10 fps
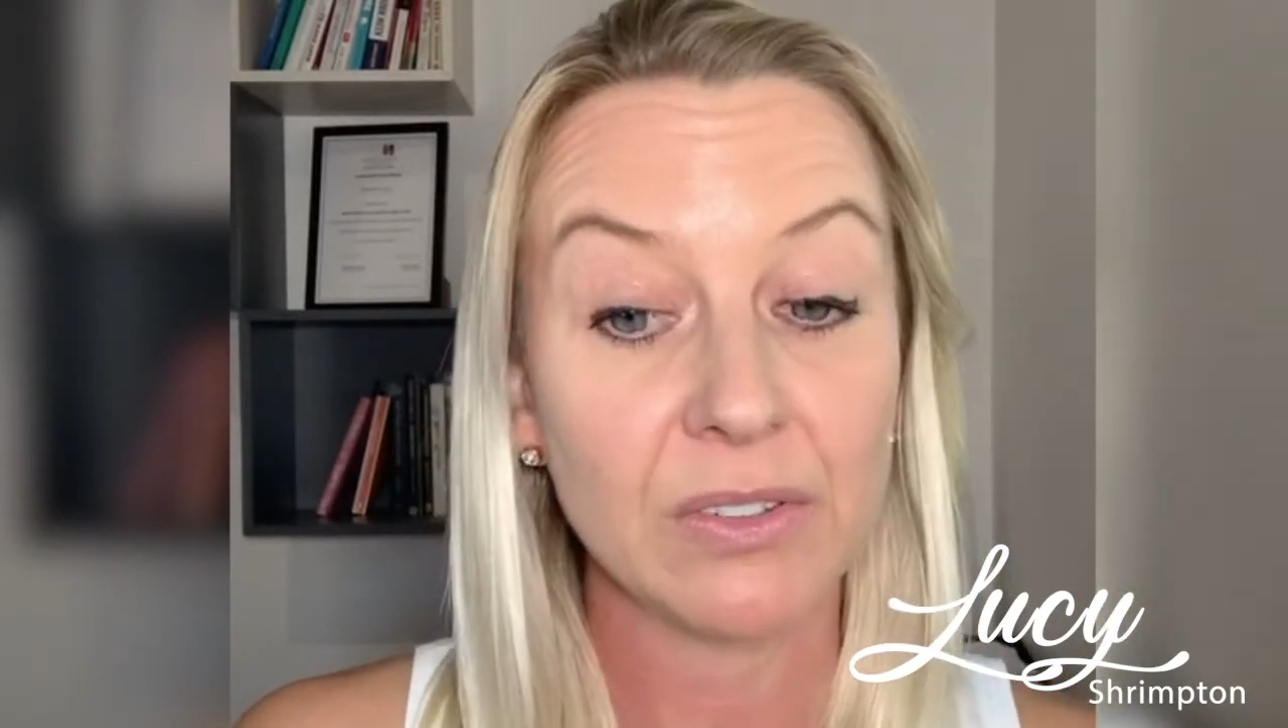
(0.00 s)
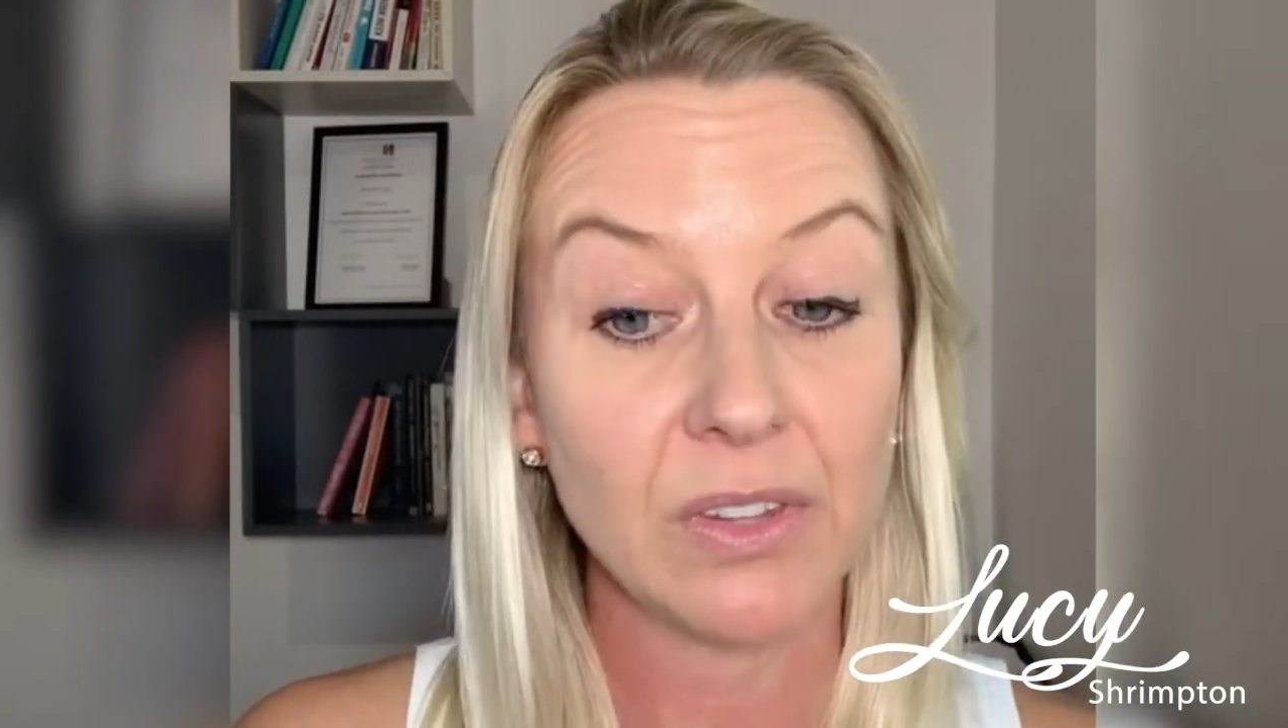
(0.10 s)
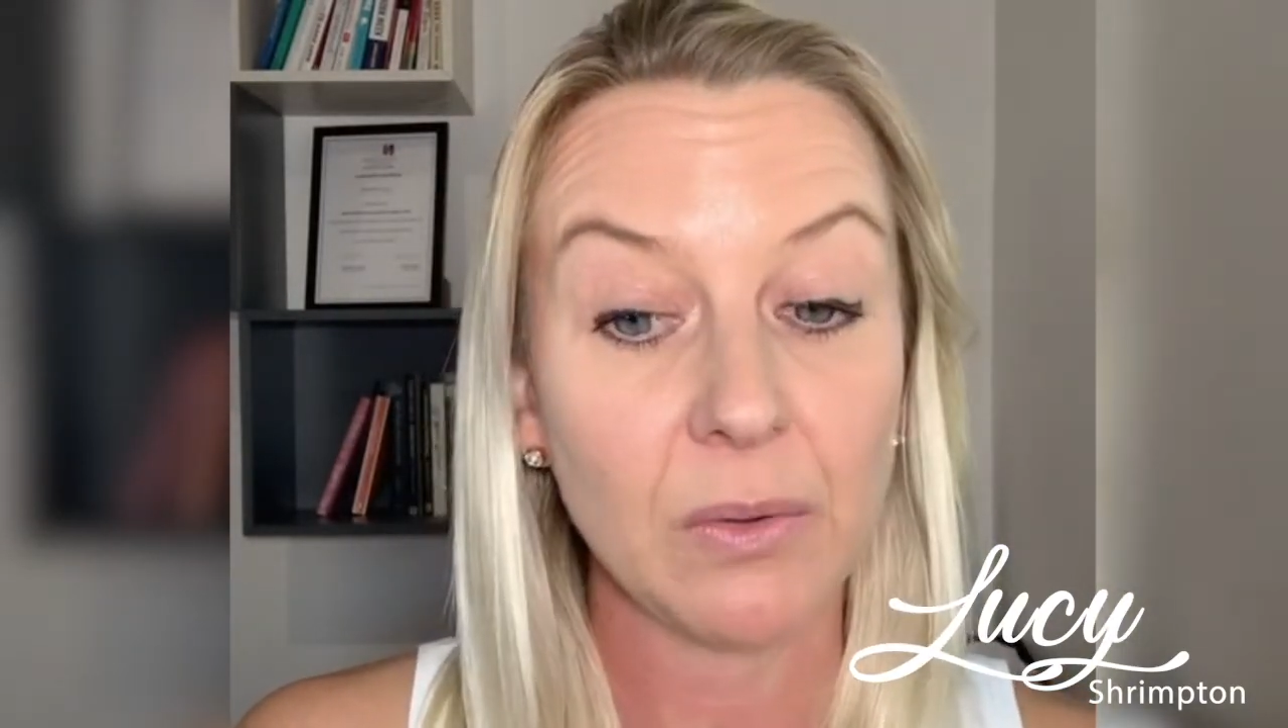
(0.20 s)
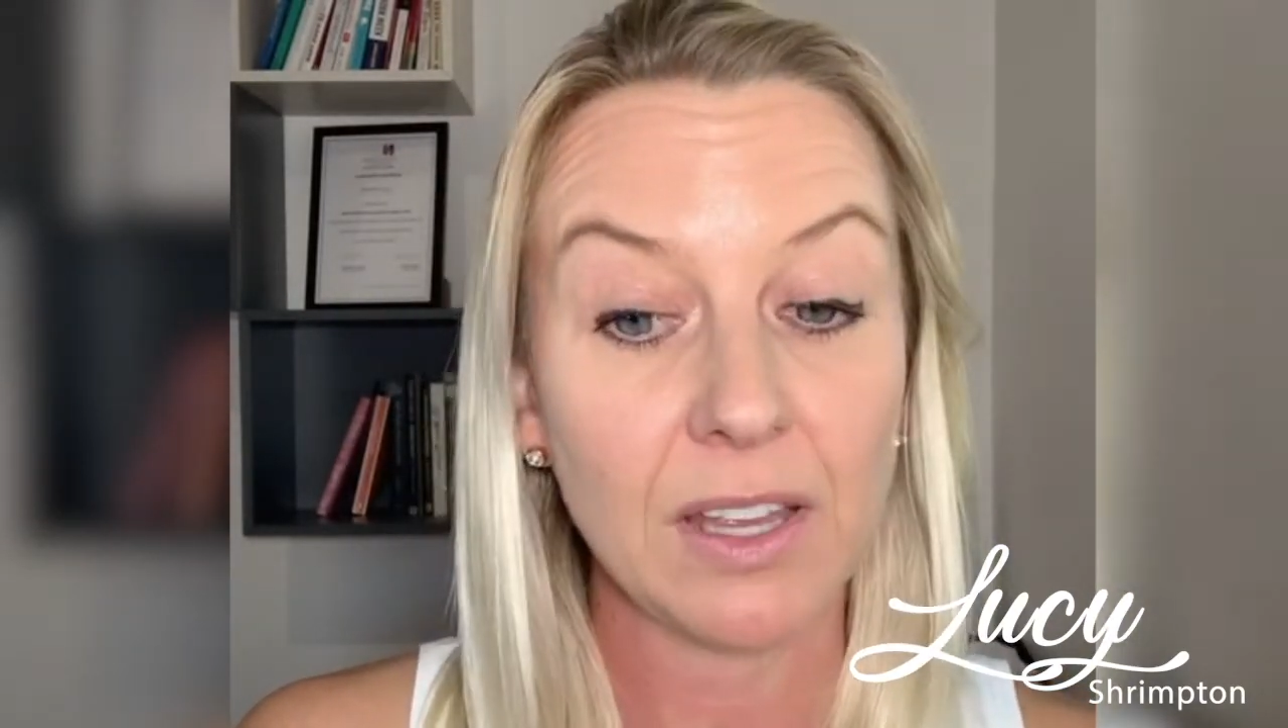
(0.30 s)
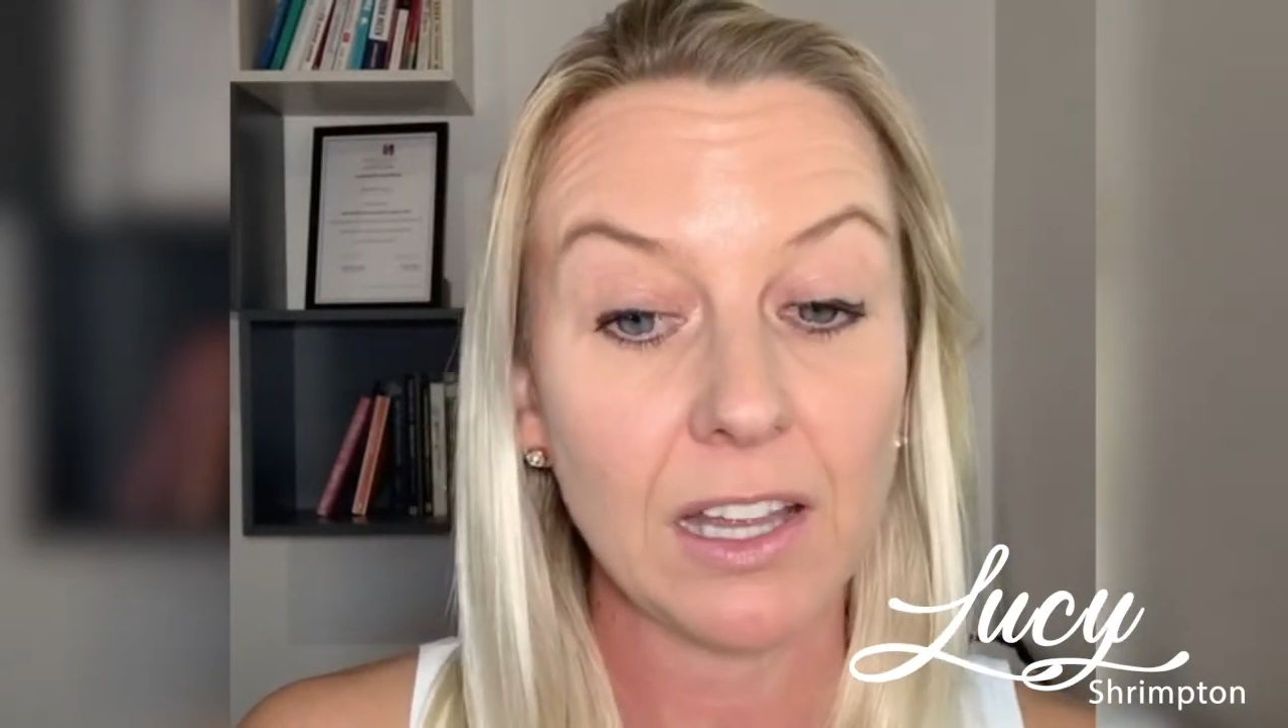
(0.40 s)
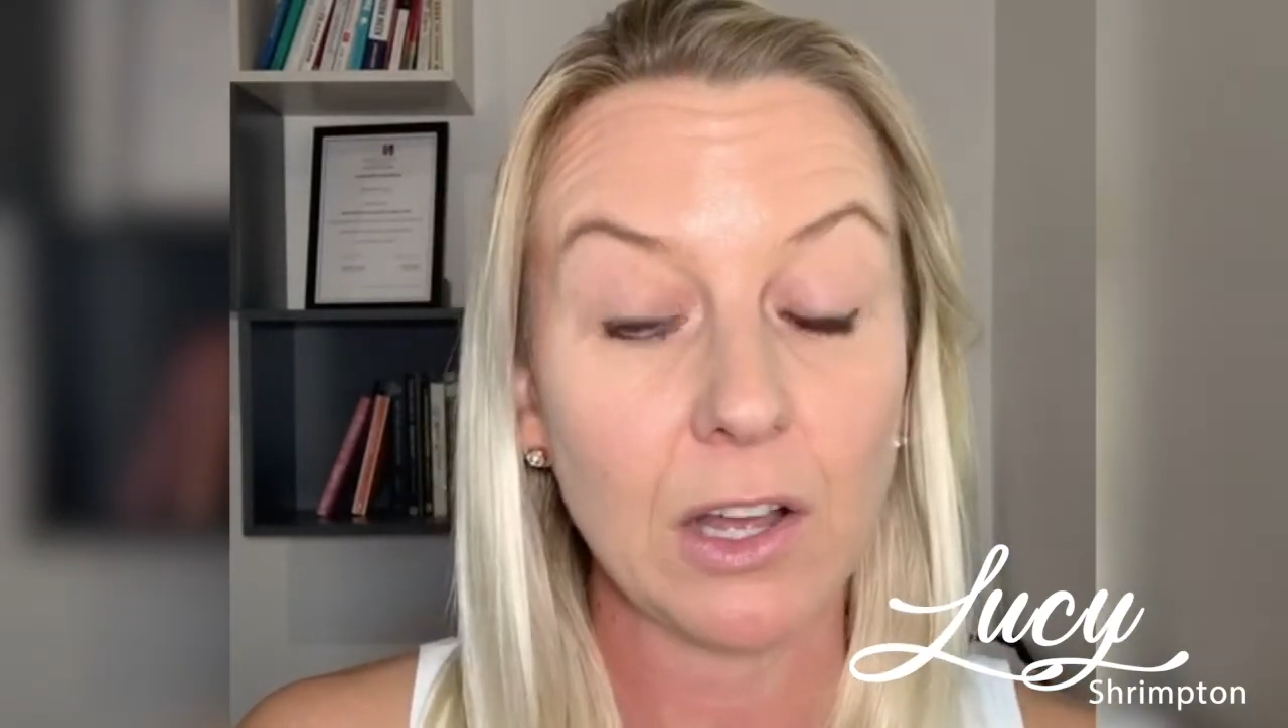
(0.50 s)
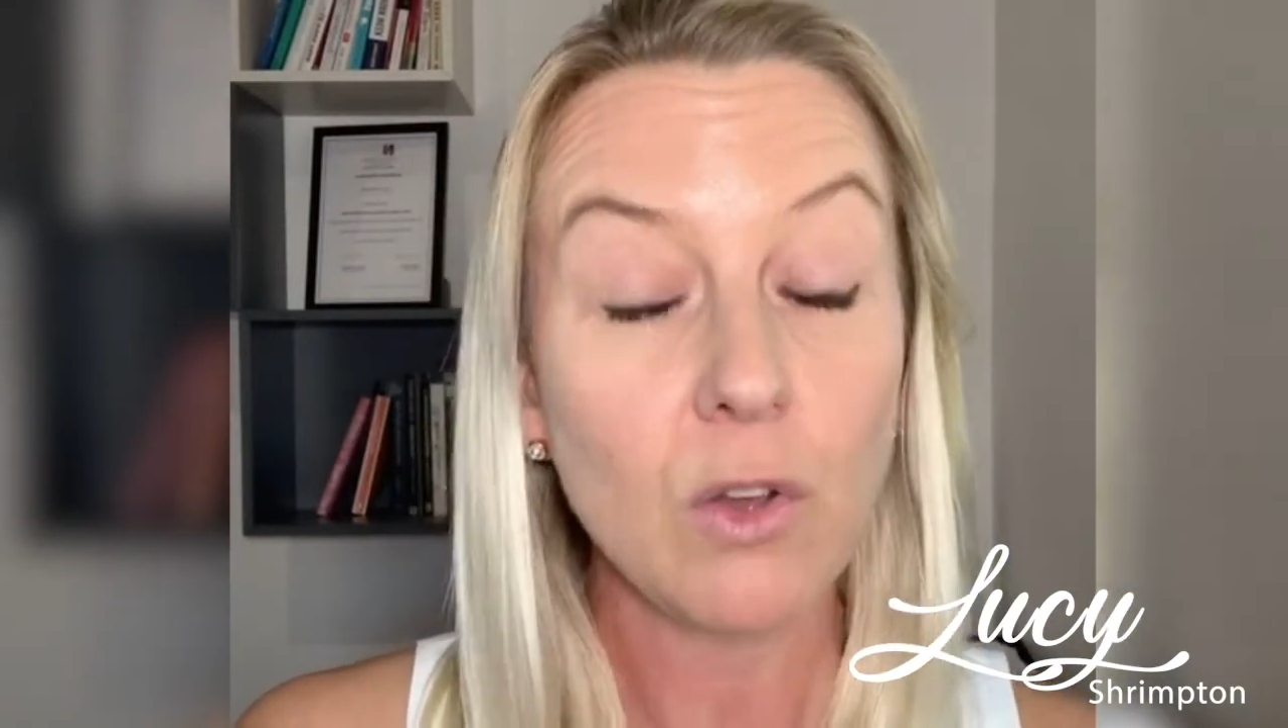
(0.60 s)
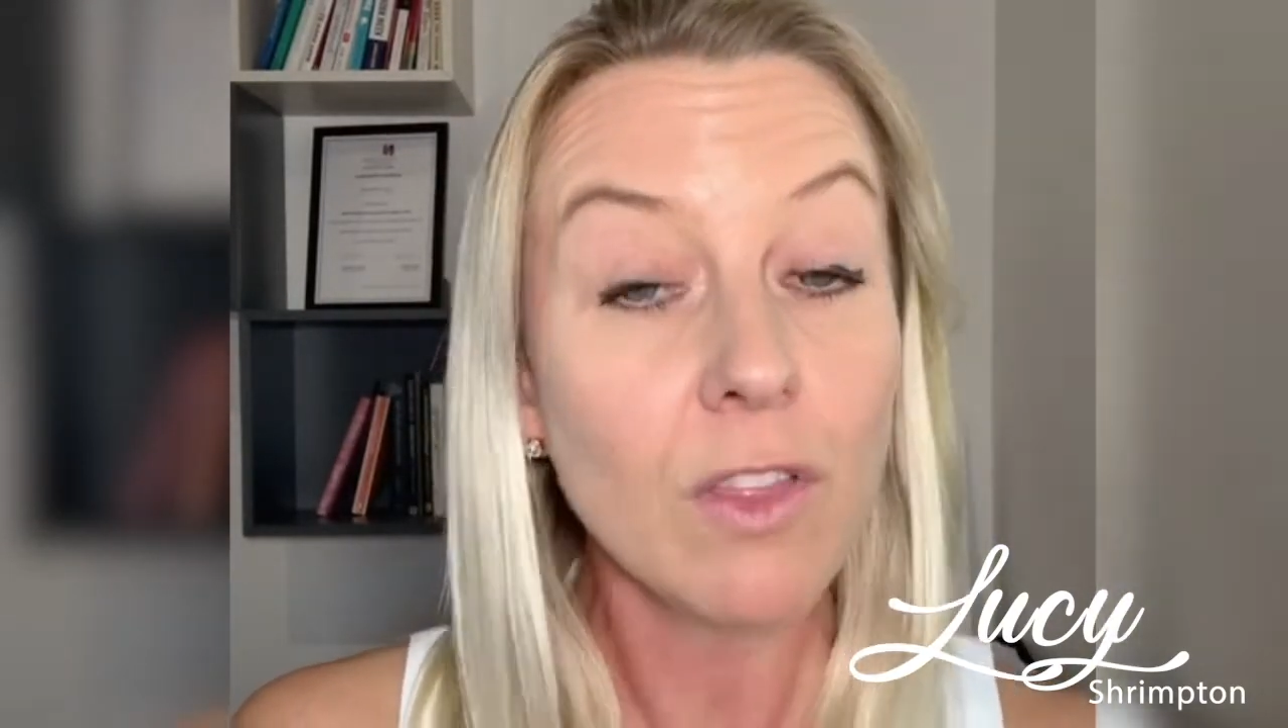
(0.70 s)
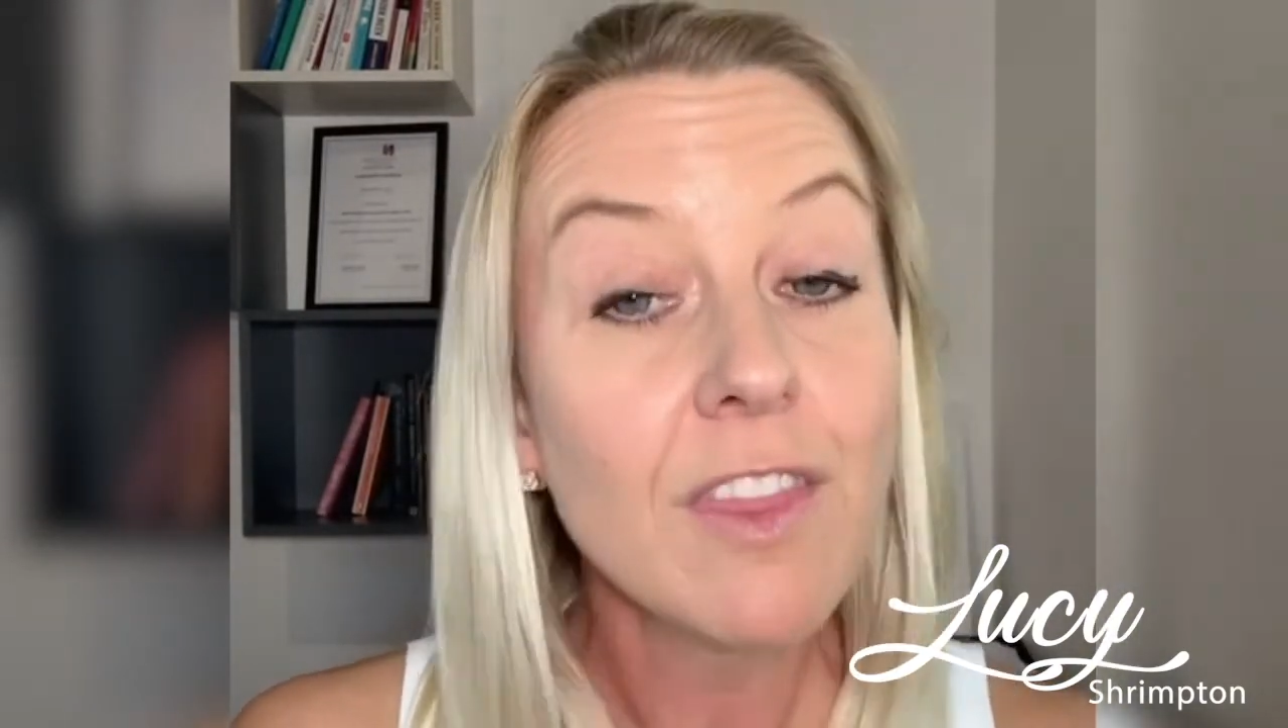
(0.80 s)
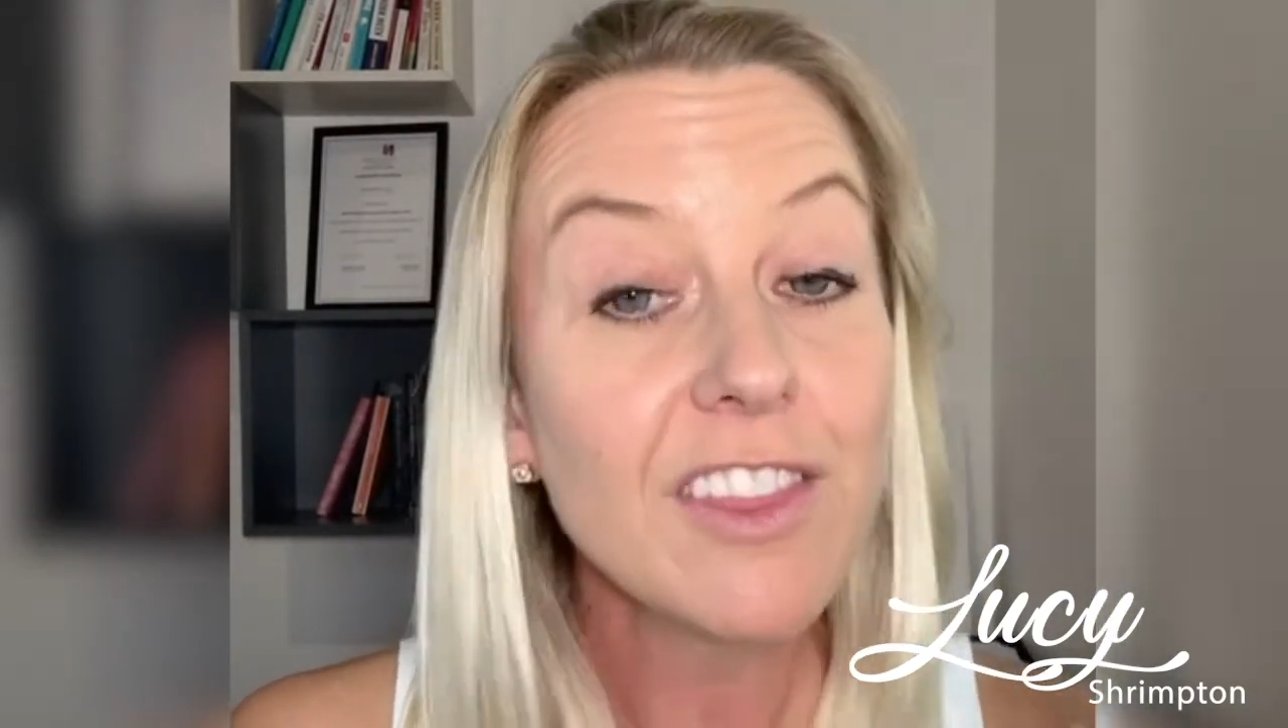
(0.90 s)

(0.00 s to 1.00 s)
So on